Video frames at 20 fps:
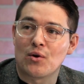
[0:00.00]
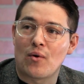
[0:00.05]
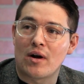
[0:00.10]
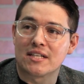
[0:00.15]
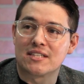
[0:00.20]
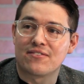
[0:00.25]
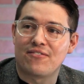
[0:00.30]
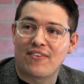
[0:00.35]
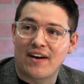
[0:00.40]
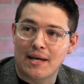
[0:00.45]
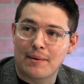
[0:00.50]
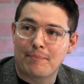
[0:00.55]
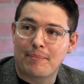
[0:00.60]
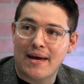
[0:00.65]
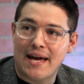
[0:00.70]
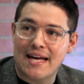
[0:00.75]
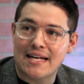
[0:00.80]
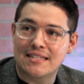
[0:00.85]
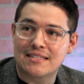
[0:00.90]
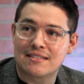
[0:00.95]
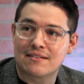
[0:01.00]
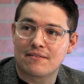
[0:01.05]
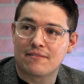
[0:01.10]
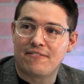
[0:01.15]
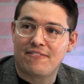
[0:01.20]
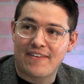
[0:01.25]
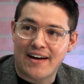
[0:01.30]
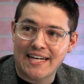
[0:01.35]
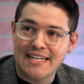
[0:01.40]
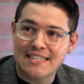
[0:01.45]
to watch
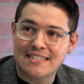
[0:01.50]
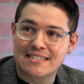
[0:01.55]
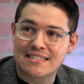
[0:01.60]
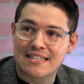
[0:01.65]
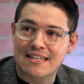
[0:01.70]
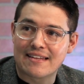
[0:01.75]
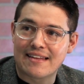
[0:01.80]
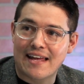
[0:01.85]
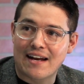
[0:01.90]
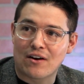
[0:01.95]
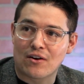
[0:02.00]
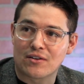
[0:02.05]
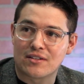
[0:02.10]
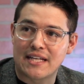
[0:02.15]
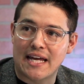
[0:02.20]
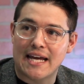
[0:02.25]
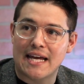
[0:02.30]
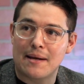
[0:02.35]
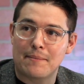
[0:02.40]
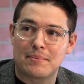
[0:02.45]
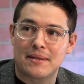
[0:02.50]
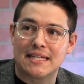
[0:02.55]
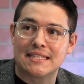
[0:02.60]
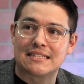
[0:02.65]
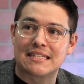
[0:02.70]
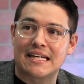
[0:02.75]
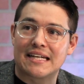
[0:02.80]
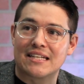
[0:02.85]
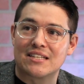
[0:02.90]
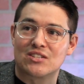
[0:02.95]
fights that are taking
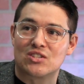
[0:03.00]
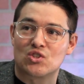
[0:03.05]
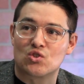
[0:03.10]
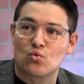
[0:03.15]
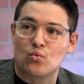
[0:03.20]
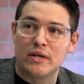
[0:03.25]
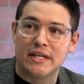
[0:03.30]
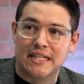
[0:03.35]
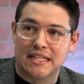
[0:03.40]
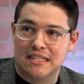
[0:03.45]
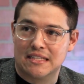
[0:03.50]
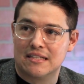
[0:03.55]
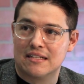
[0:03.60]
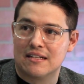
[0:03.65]
place like in Sweden.